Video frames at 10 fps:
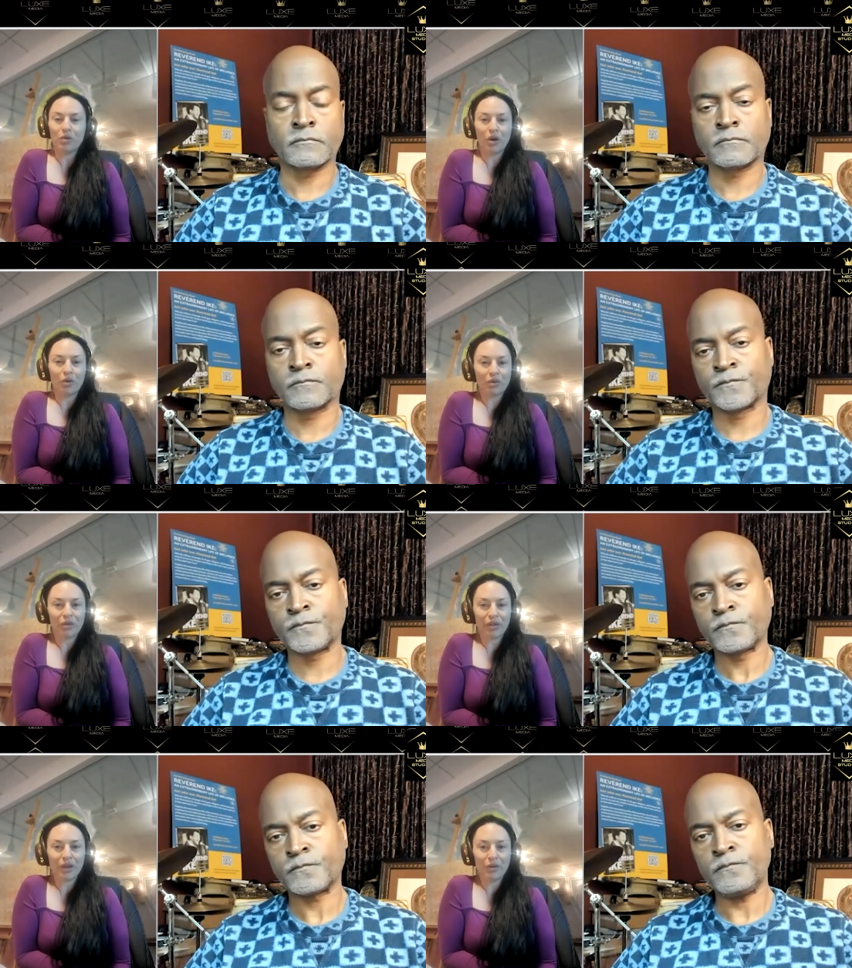Speaker 1: know
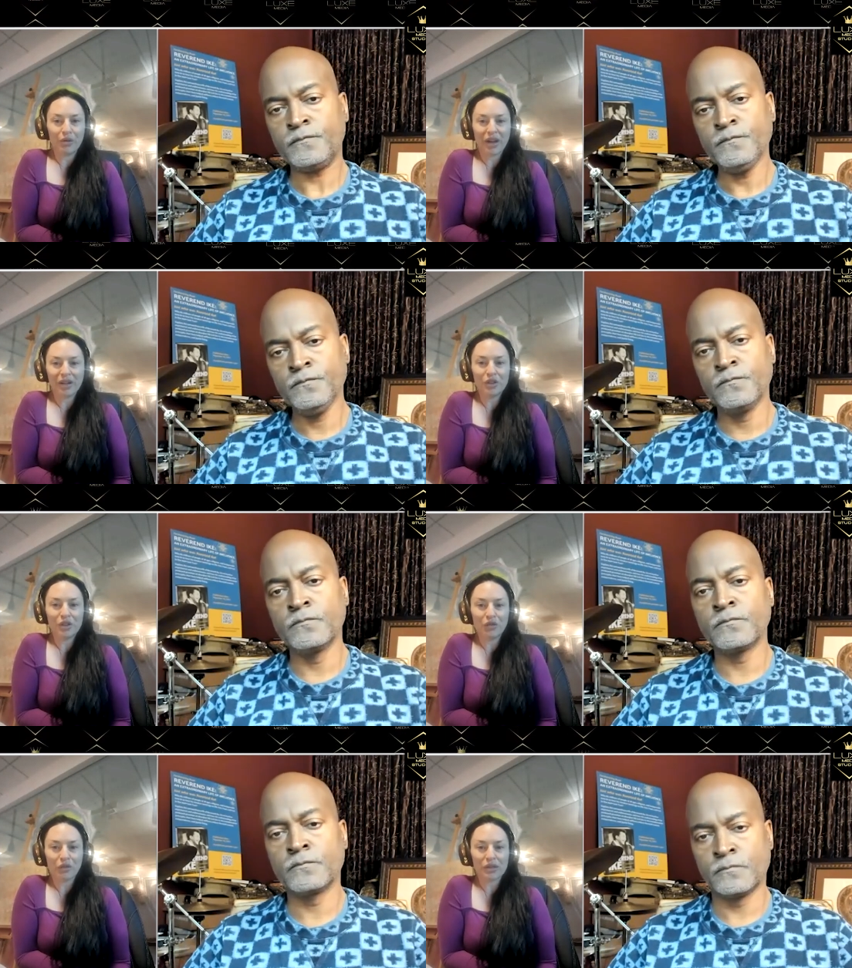that you can do
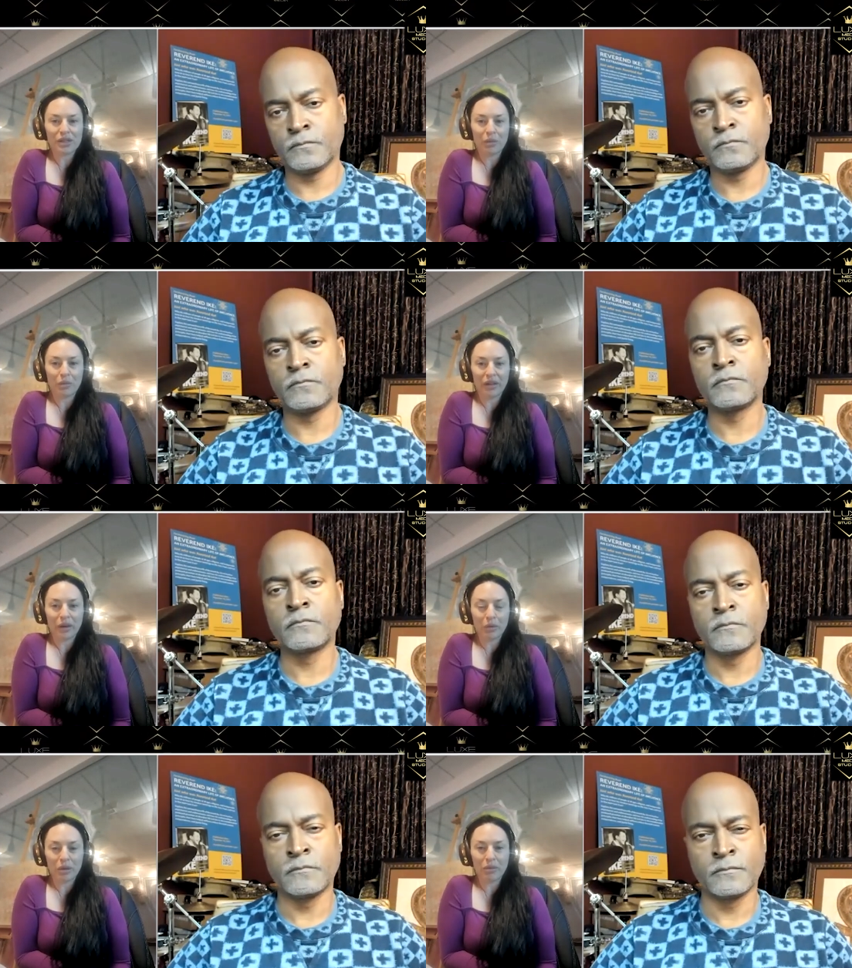for someone that
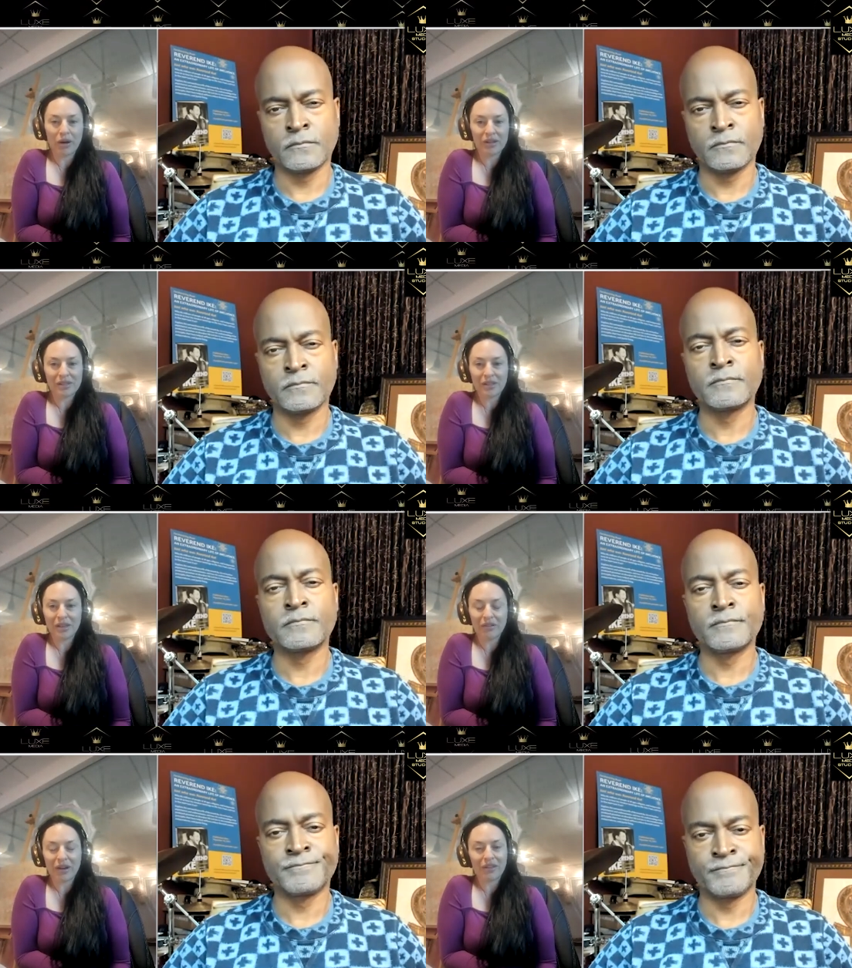would be
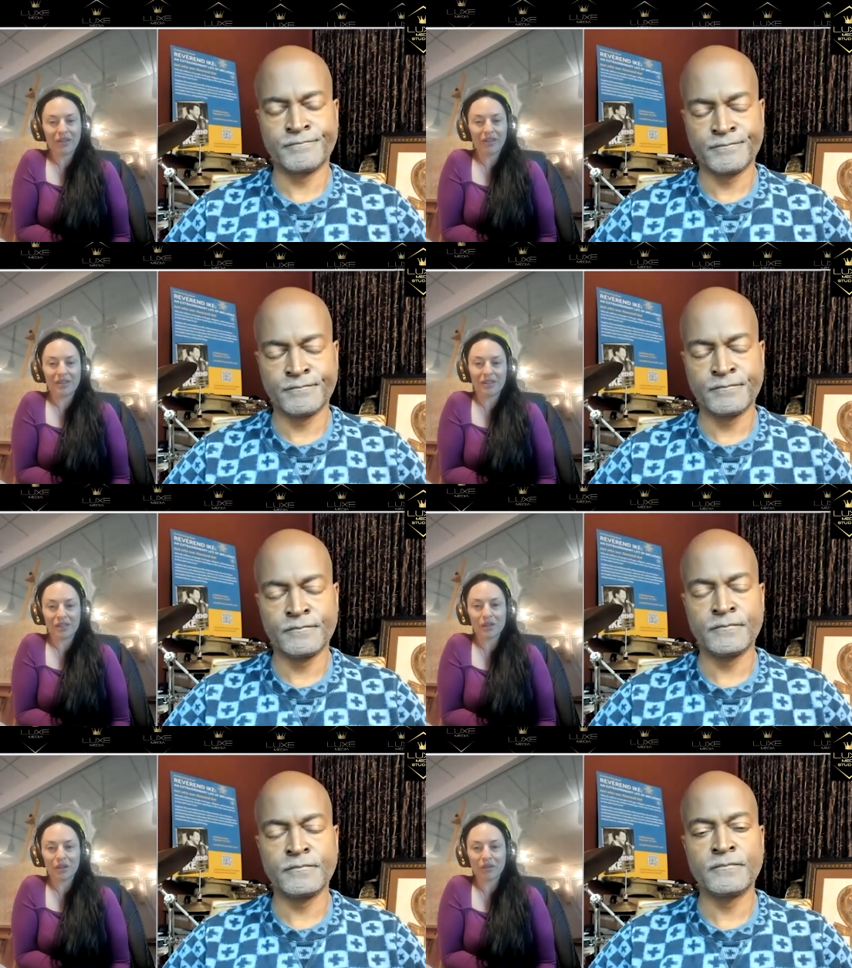positive, I, that's a
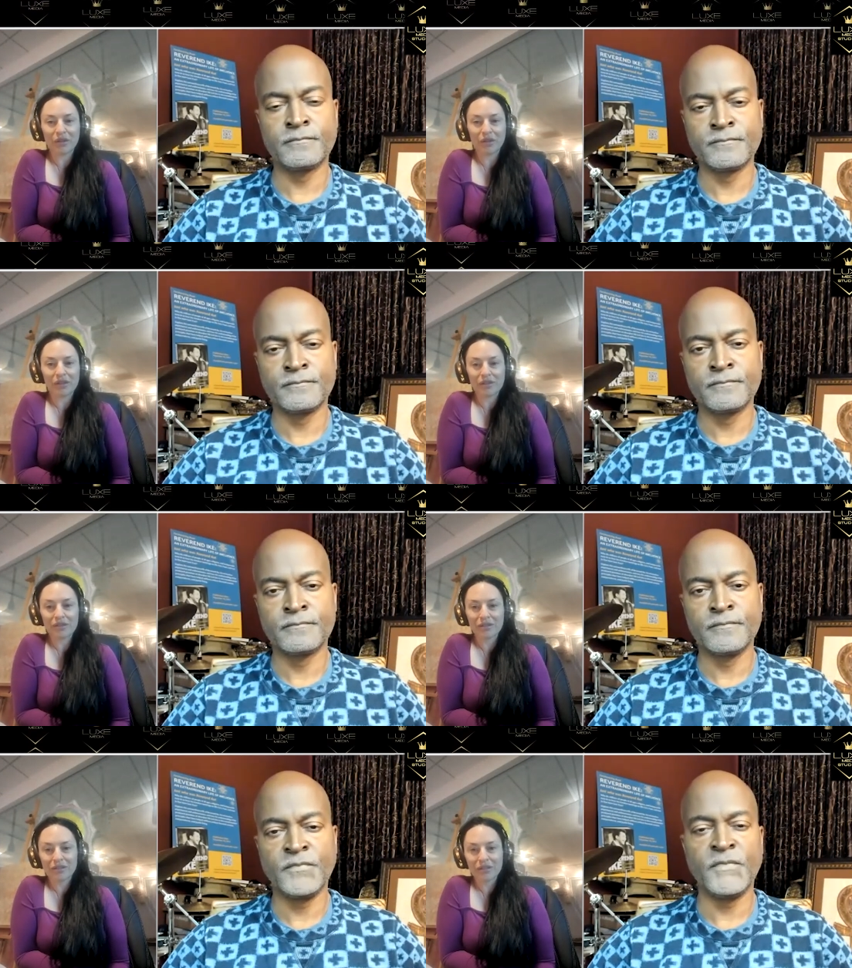disservice.
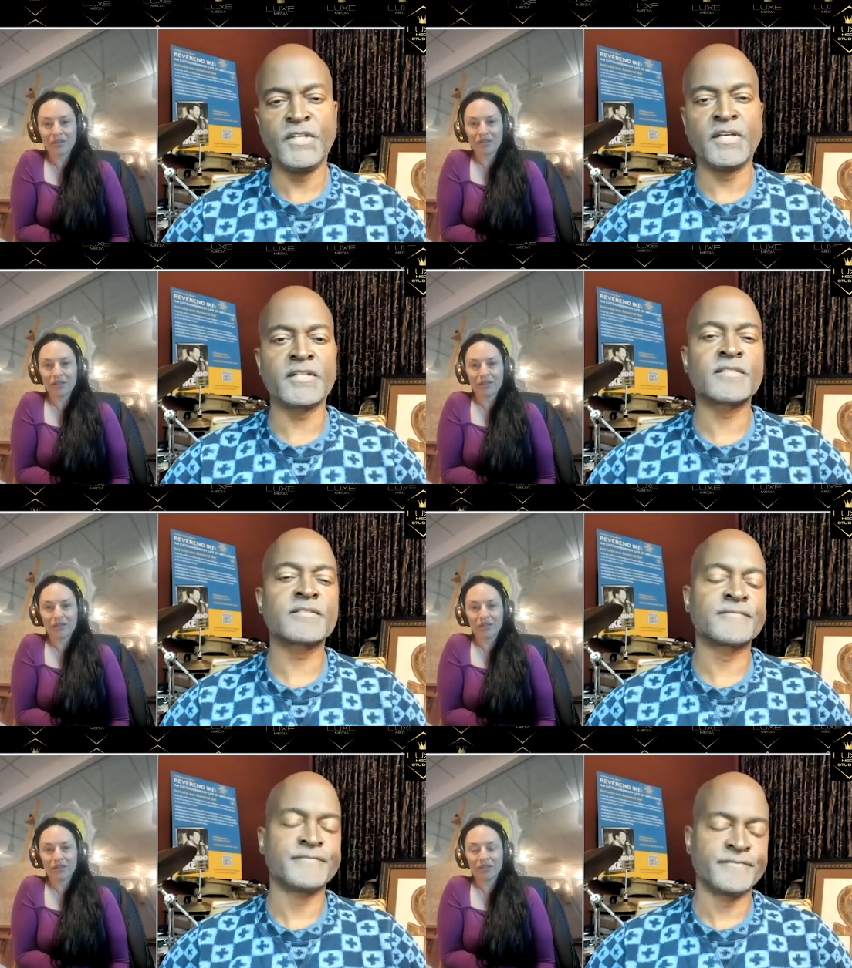
Speaker 2: Yes,
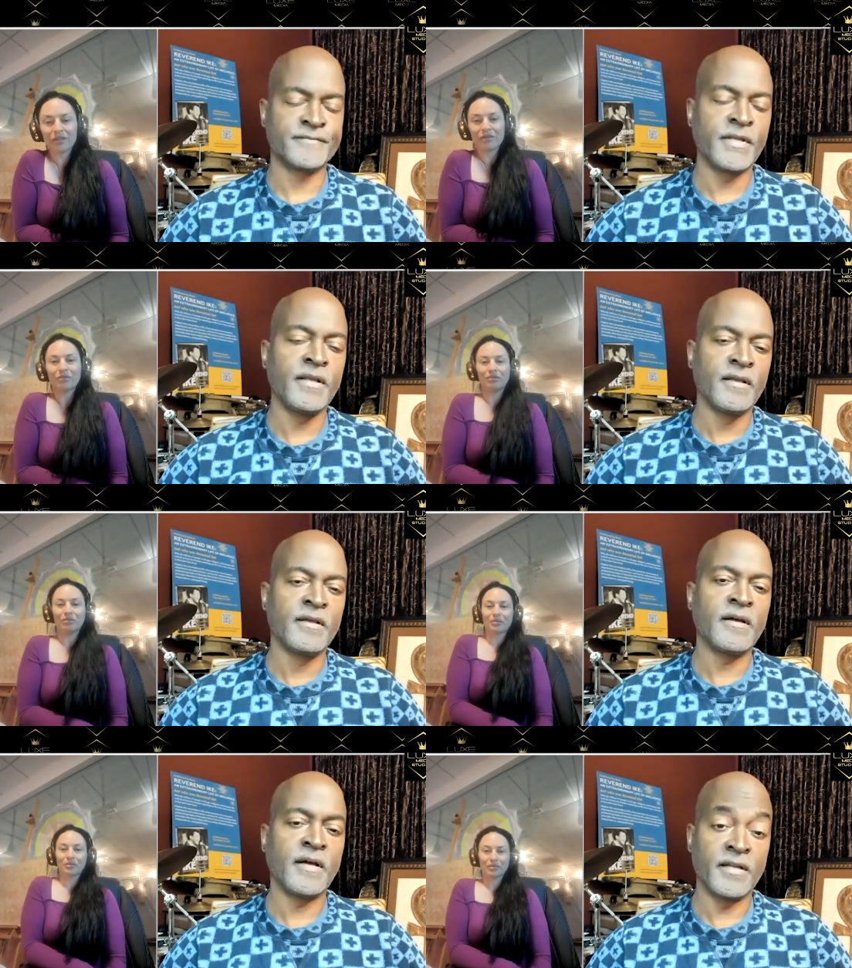mm-hmm.
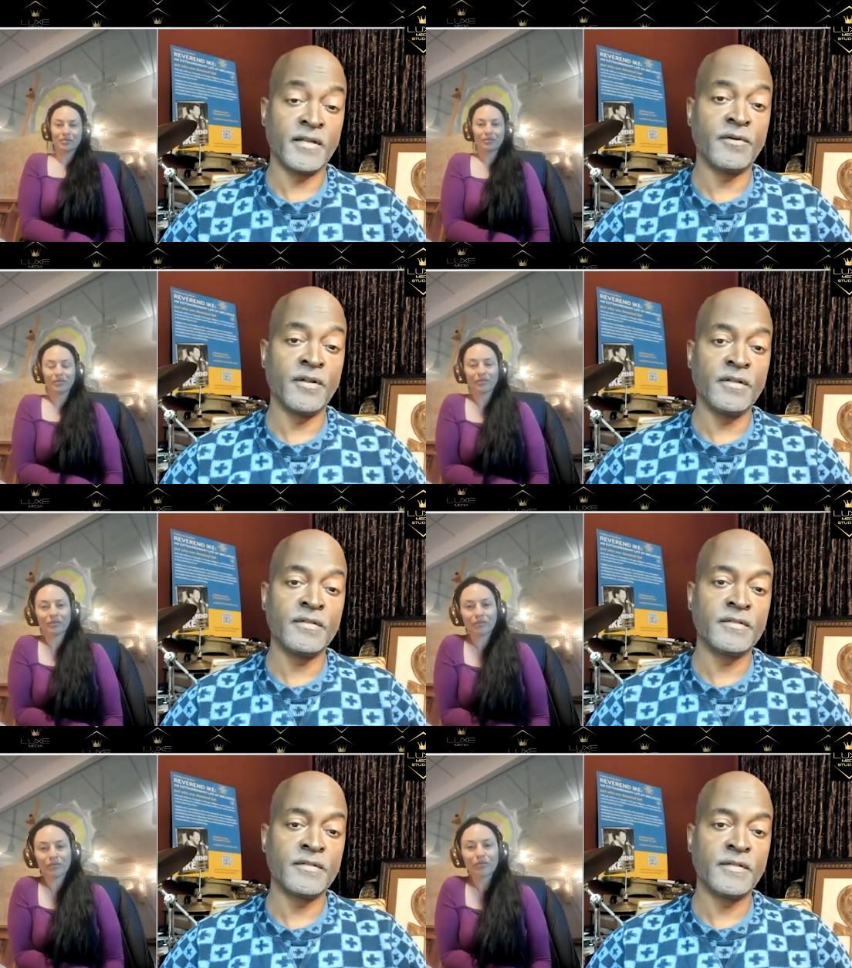I agree.
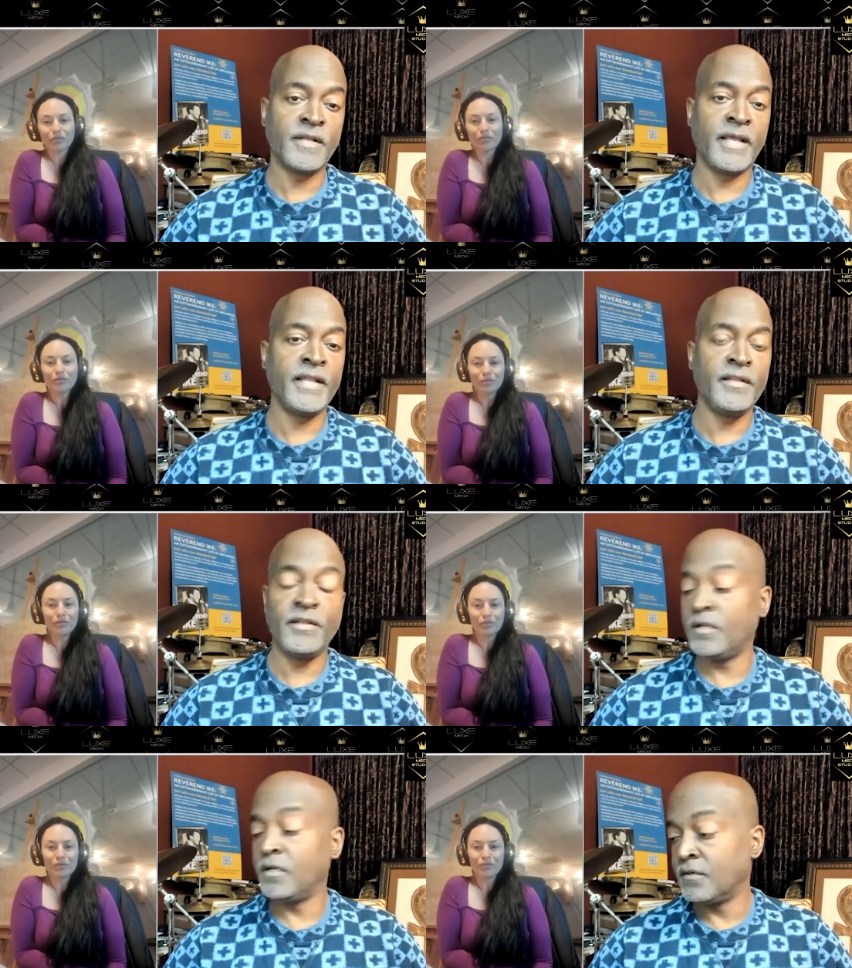And, you
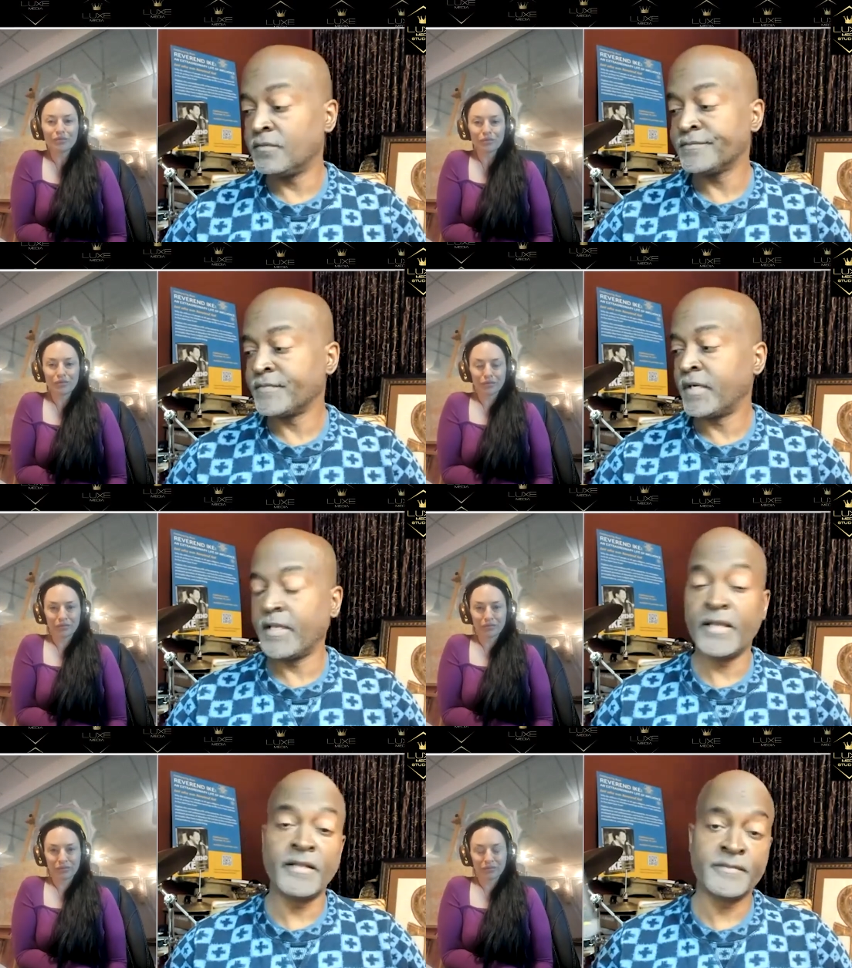know,
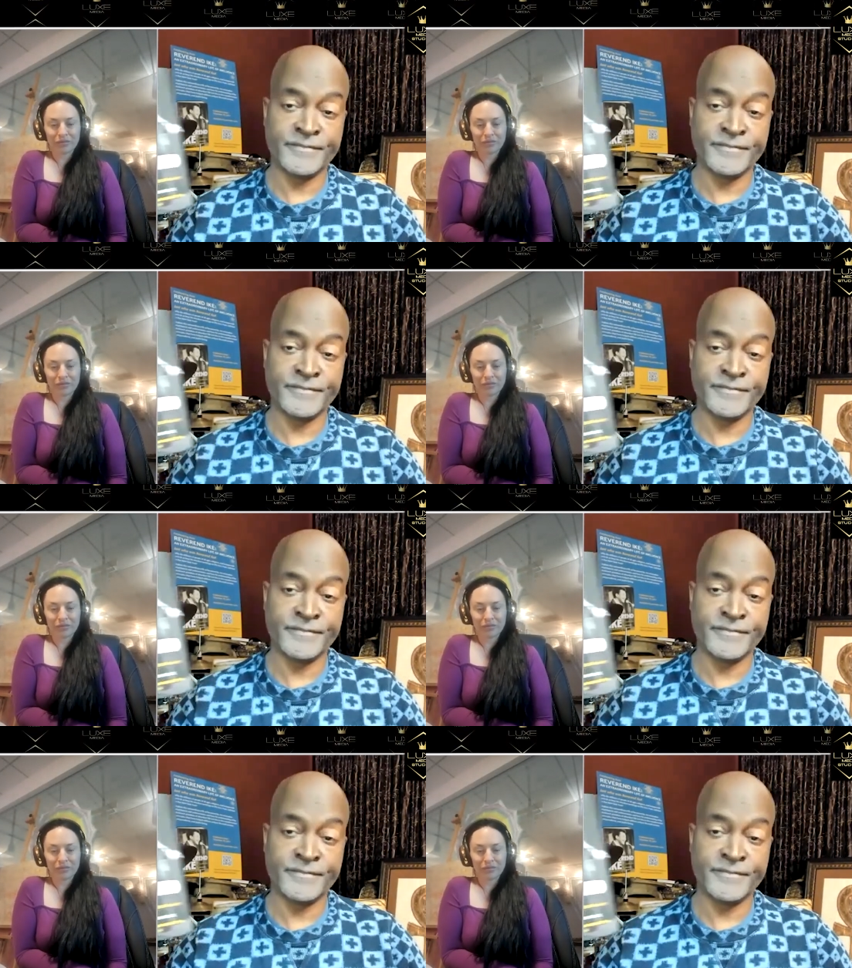again,